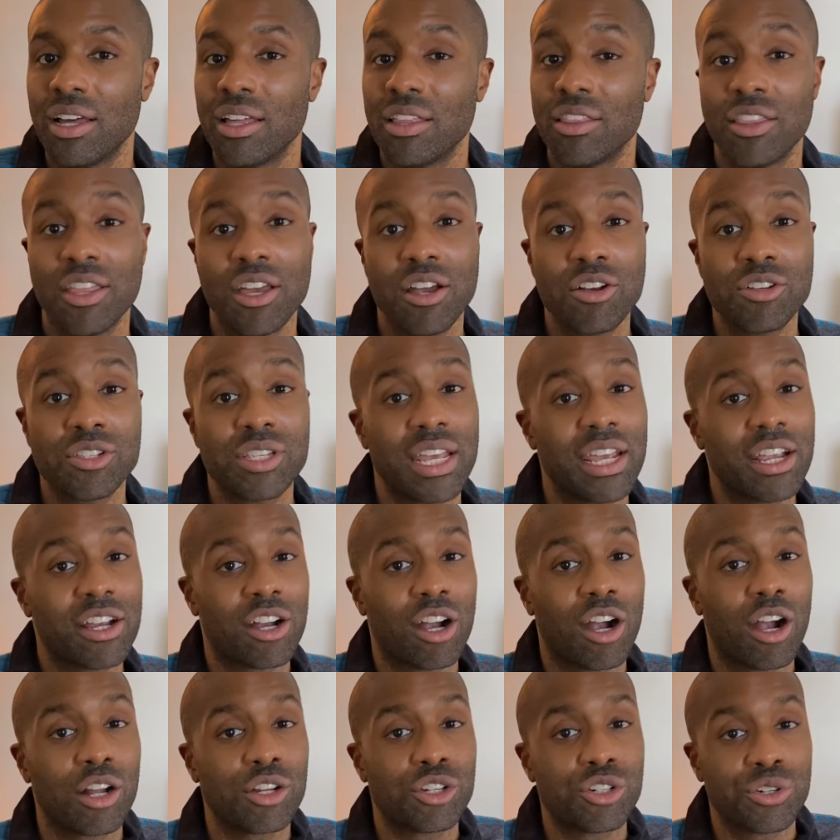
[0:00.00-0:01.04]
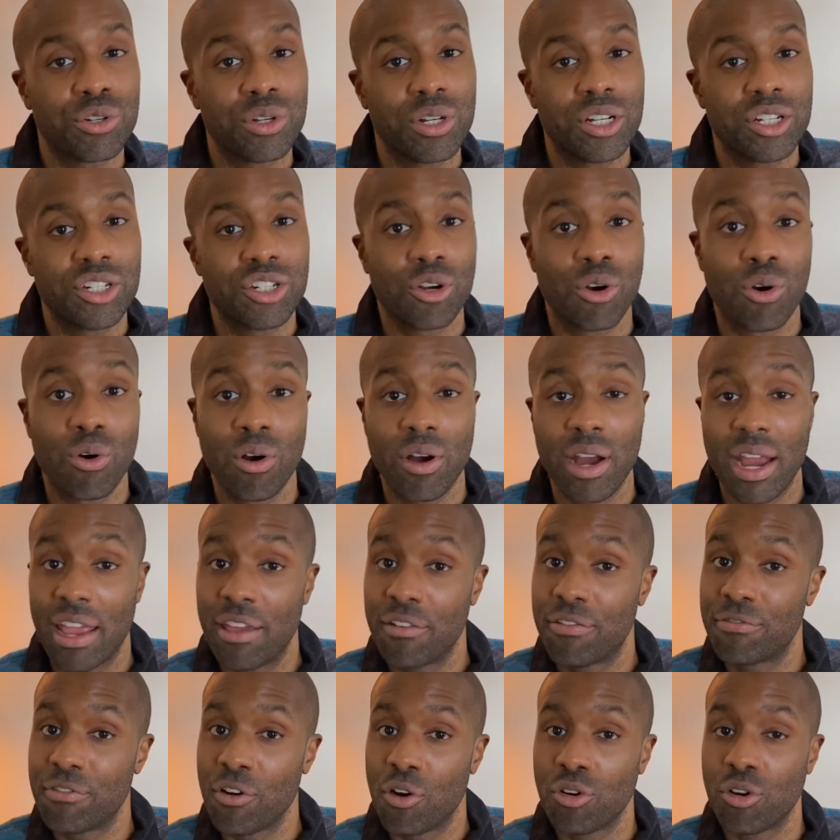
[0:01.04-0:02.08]
there's a cartridge or a
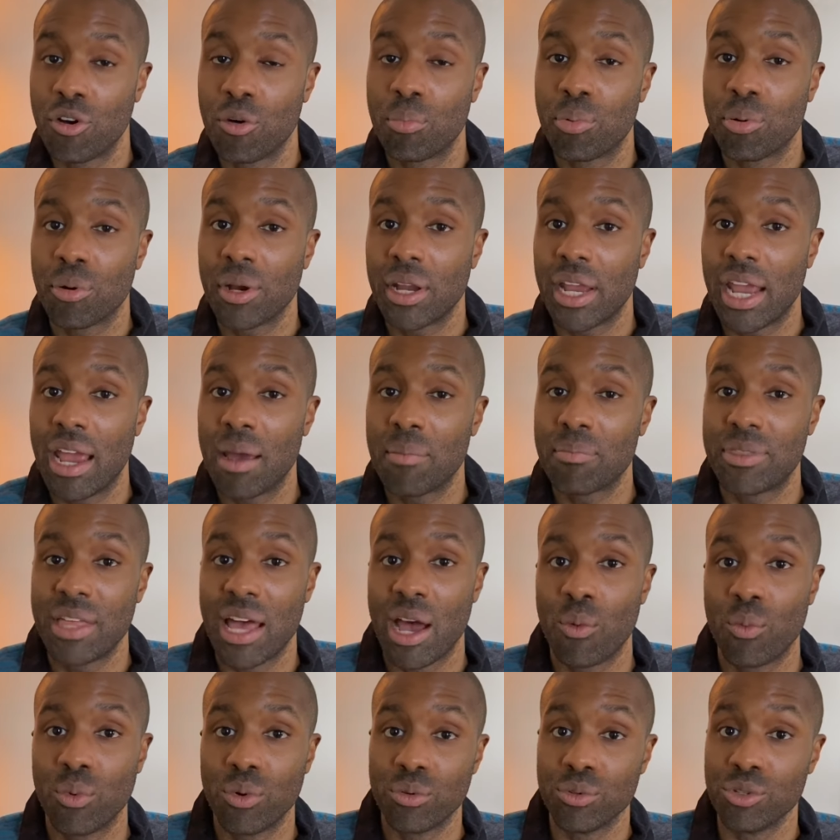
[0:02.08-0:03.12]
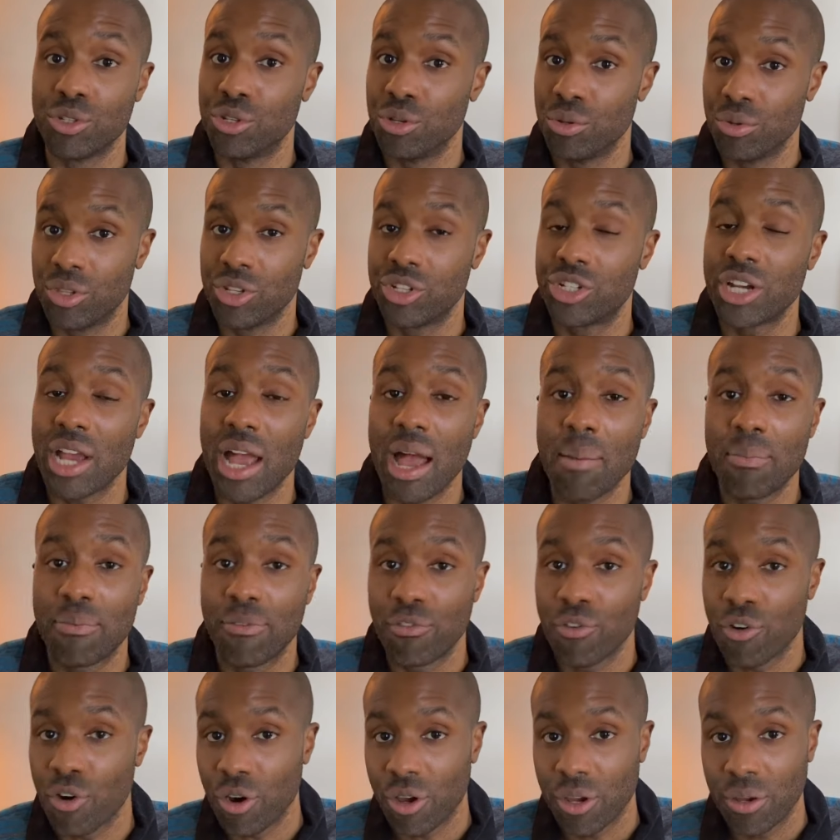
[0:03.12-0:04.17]
phono preamp that will do the job
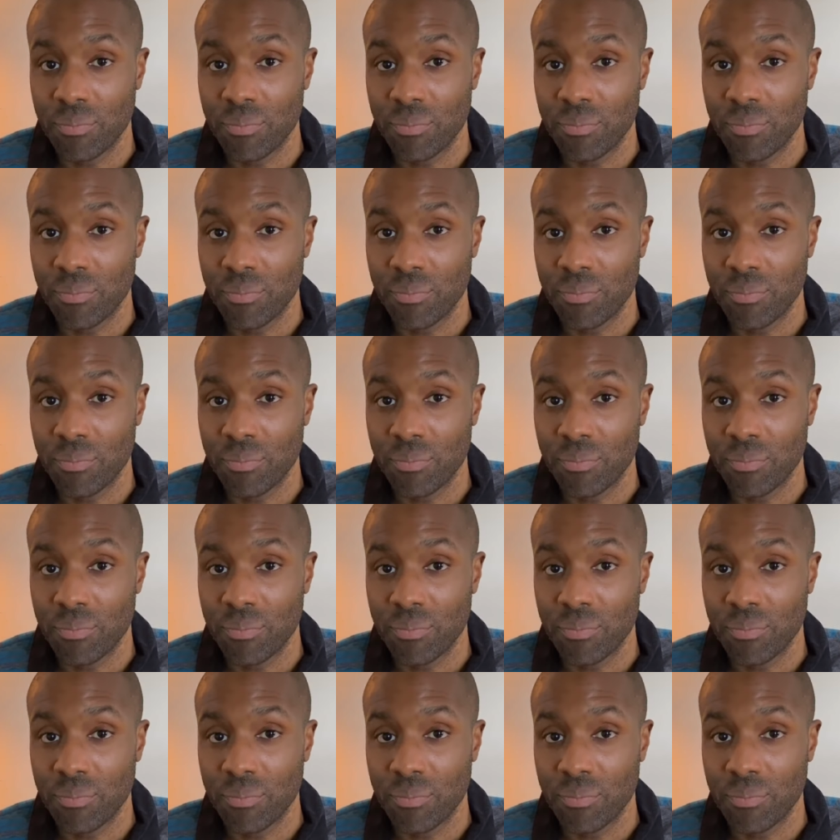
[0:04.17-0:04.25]
for you.